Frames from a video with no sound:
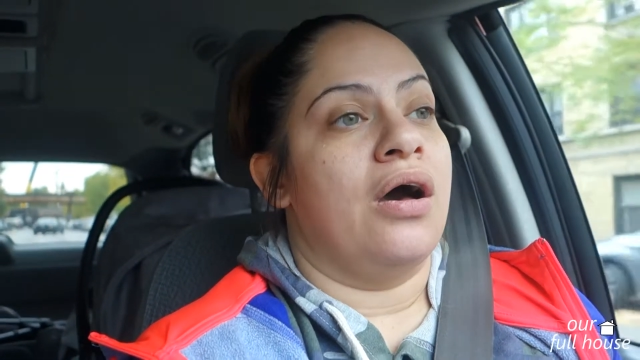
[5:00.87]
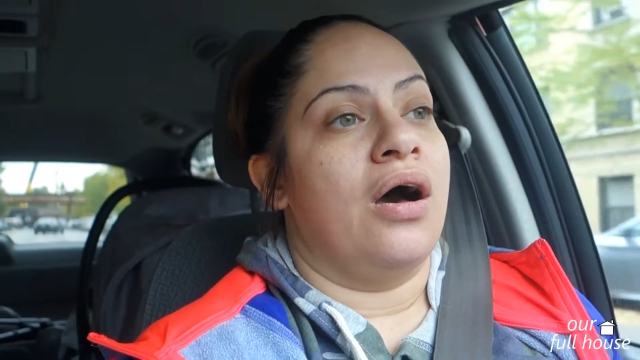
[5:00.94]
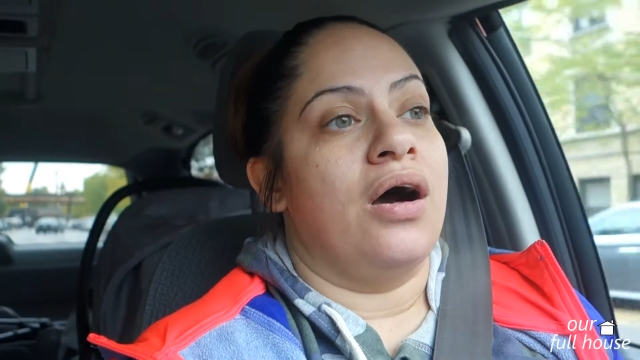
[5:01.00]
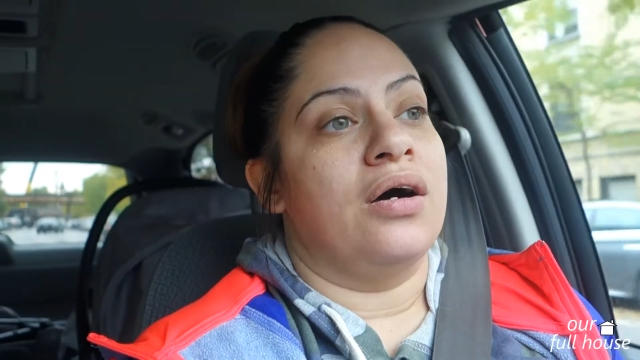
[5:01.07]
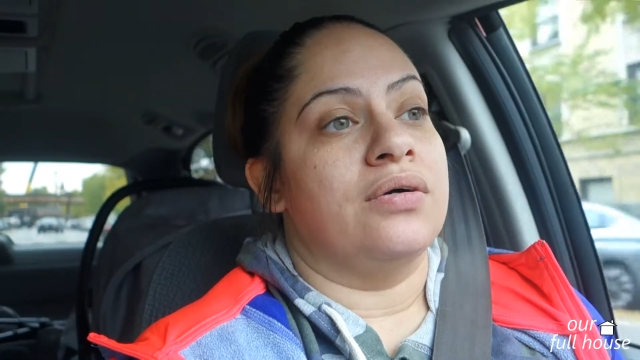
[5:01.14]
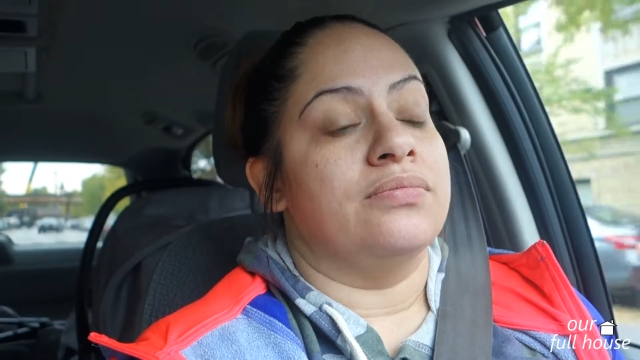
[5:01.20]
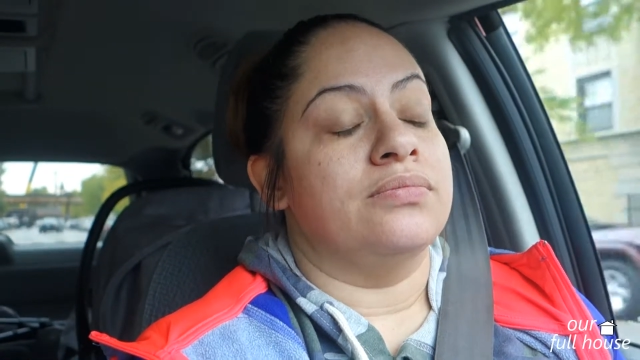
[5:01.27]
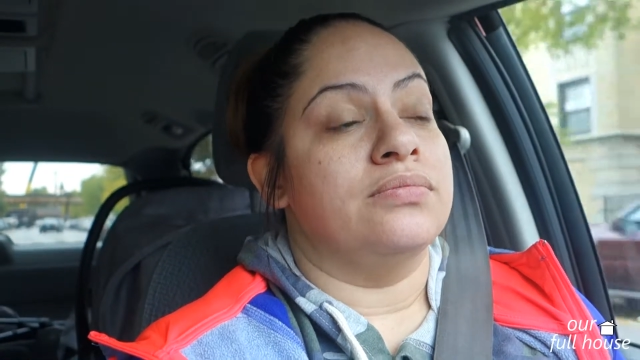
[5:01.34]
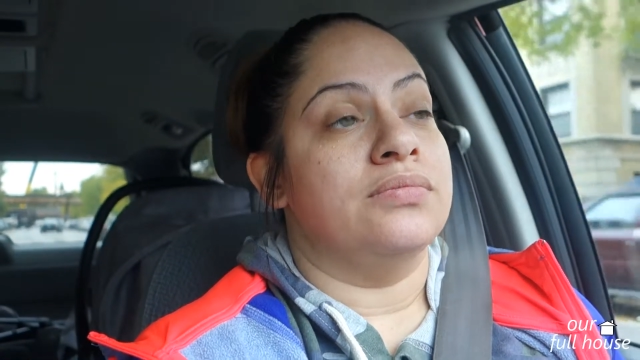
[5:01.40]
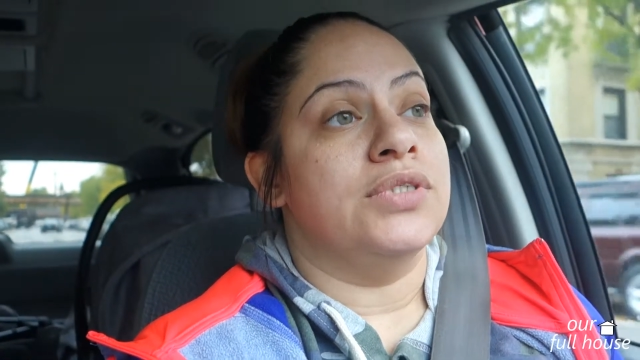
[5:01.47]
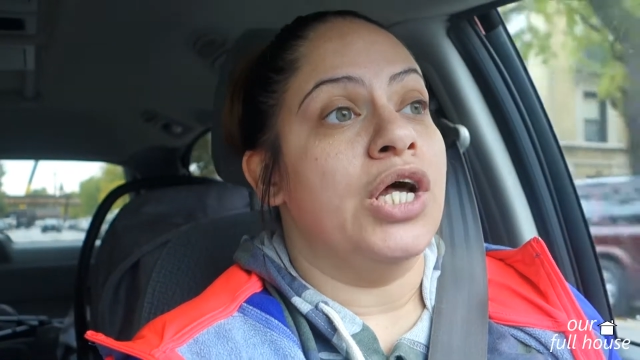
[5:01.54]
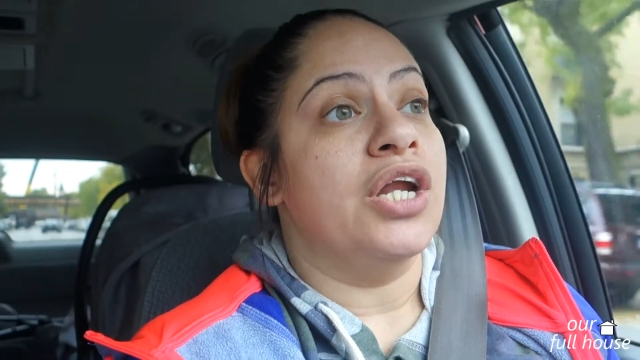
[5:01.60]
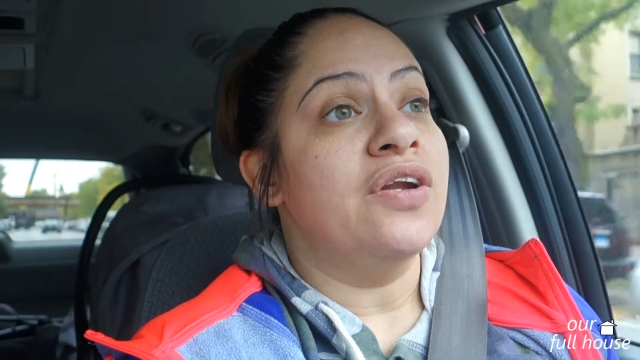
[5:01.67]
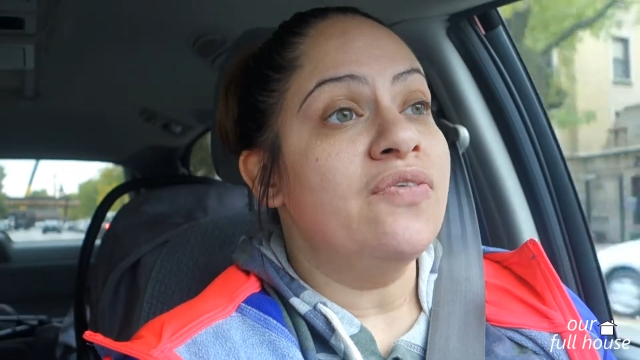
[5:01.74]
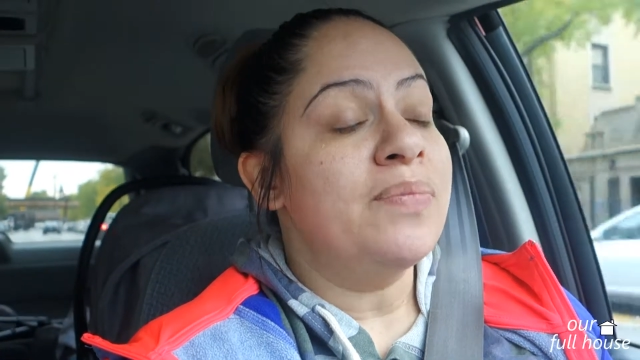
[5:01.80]

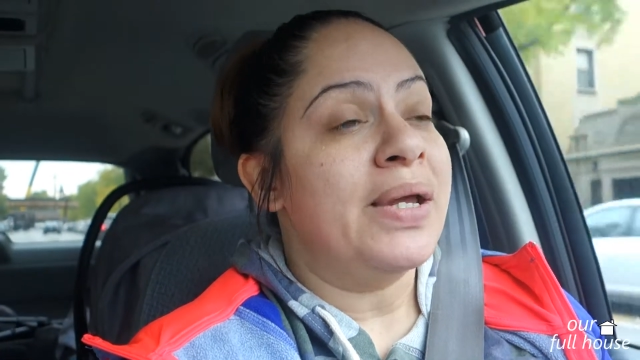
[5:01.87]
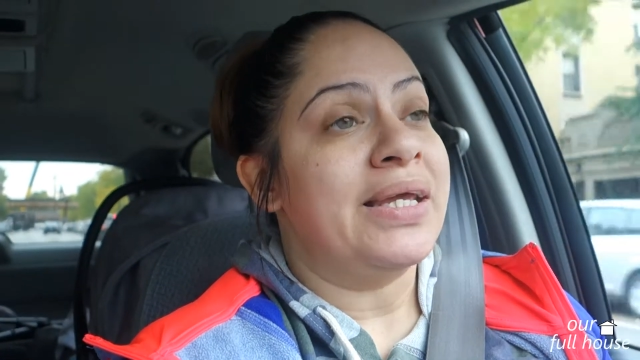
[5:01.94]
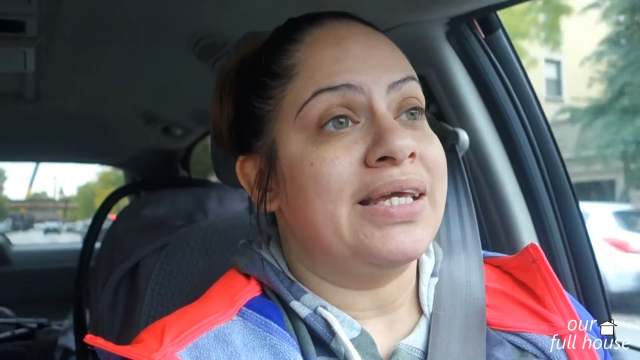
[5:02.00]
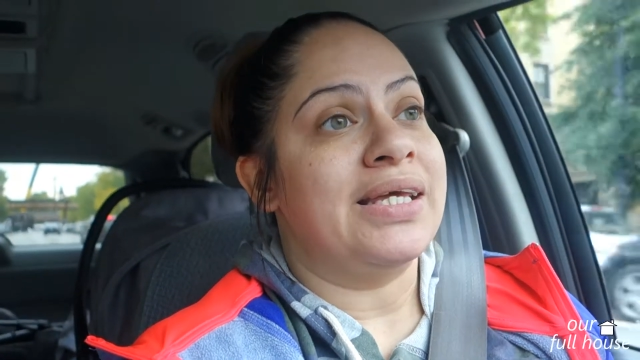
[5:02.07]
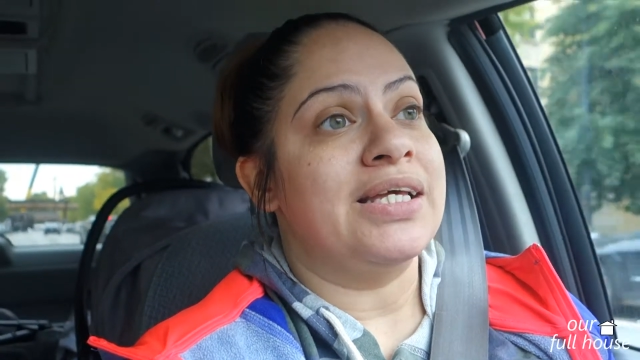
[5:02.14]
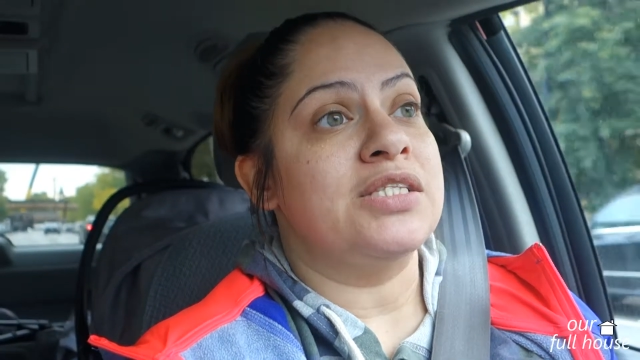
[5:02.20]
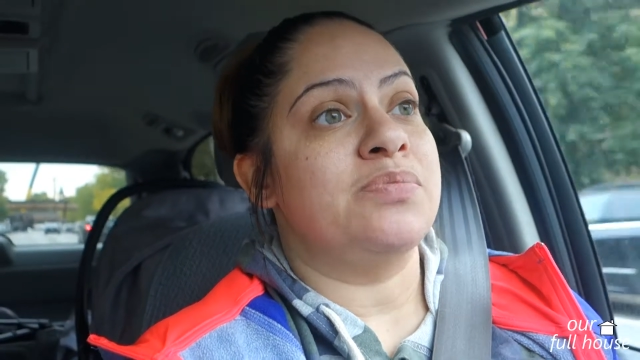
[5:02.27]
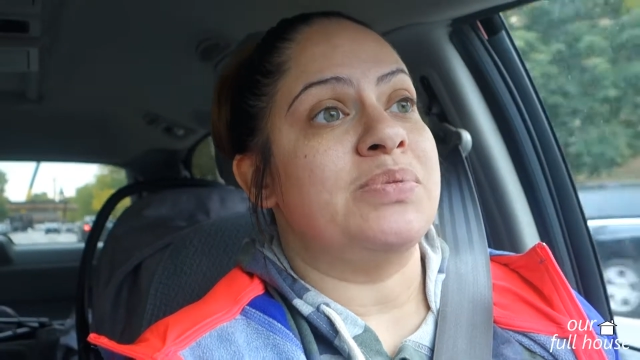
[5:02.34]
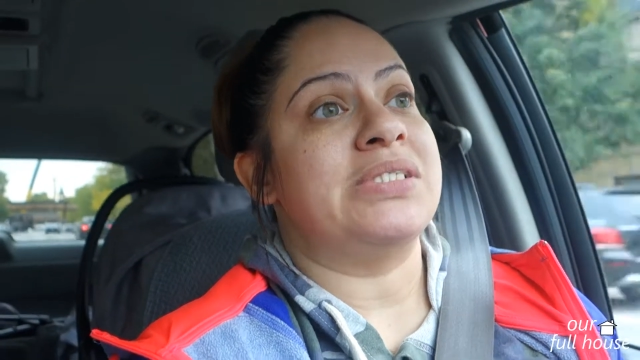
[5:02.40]
None of my kids